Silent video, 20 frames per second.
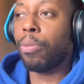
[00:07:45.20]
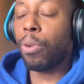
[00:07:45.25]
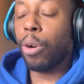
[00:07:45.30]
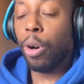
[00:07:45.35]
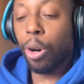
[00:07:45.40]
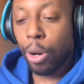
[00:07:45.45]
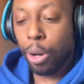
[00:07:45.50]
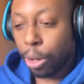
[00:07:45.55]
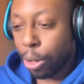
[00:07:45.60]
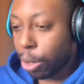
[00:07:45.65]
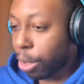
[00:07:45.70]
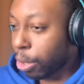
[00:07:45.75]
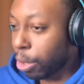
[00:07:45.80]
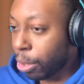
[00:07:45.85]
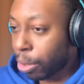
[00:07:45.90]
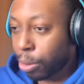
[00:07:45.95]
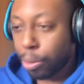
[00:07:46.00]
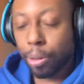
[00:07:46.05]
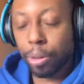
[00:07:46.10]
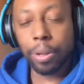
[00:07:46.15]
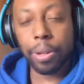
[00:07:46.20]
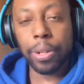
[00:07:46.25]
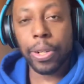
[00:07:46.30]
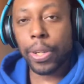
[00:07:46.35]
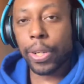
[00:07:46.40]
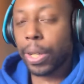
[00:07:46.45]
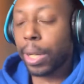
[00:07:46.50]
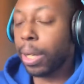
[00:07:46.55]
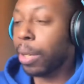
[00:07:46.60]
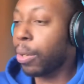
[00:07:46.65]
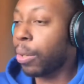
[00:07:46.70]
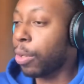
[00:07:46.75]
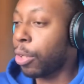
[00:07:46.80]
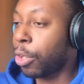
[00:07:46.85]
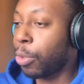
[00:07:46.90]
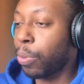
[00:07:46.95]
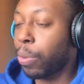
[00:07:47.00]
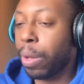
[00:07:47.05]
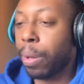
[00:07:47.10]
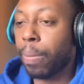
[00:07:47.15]
hook or crook, sink or
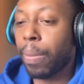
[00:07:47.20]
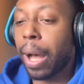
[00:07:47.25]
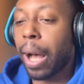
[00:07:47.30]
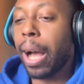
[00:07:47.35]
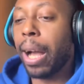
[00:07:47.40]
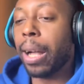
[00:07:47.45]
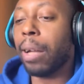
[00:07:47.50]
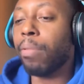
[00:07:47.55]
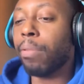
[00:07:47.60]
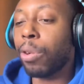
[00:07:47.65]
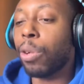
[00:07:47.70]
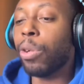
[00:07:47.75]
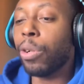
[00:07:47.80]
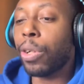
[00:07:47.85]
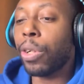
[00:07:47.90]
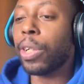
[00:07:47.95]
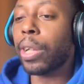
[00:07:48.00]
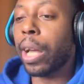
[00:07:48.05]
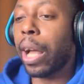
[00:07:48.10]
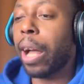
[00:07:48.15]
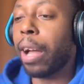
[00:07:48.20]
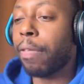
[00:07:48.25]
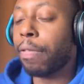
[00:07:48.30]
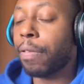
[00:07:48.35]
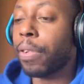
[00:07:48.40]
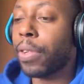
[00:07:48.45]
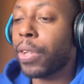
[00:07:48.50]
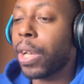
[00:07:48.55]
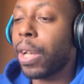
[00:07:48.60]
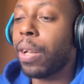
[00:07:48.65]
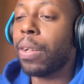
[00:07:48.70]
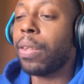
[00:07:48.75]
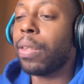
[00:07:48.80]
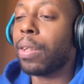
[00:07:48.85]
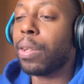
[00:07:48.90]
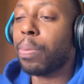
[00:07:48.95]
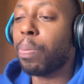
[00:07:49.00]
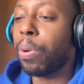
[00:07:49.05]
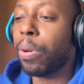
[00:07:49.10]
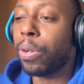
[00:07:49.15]
swim, I am going to have to tell
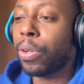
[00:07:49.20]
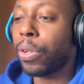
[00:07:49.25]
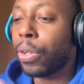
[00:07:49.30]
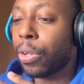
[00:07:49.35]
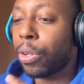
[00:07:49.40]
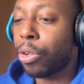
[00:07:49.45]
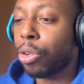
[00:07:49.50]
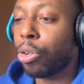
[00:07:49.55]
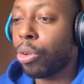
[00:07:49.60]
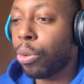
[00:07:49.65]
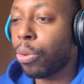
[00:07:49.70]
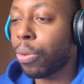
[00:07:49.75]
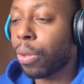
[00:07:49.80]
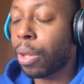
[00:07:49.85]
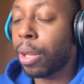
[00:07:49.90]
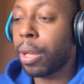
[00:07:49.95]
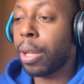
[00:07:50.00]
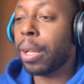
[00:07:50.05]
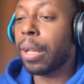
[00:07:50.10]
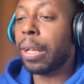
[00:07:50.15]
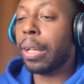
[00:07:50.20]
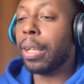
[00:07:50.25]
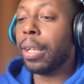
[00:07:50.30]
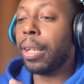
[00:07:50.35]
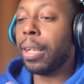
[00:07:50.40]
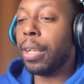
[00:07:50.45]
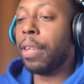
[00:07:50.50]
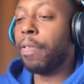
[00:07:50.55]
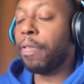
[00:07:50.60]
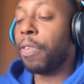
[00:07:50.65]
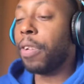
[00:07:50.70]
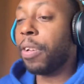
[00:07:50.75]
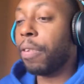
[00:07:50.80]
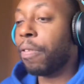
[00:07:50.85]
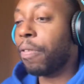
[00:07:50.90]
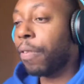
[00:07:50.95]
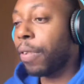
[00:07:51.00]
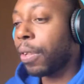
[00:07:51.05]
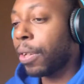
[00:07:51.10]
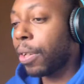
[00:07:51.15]
this person the truth, even
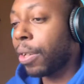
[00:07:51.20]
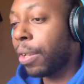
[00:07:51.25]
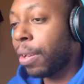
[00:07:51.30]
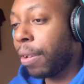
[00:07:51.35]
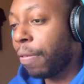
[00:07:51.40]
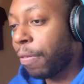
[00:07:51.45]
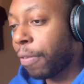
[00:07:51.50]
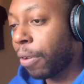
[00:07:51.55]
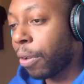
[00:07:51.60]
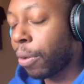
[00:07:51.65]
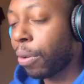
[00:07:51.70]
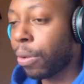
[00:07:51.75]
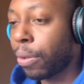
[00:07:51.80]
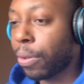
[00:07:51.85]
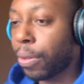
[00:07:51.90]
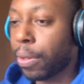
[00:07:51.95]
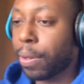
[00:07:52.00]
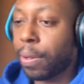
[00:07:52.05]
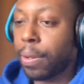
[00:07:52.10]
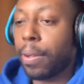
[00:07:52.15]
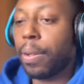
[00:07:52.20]
if it's difficult.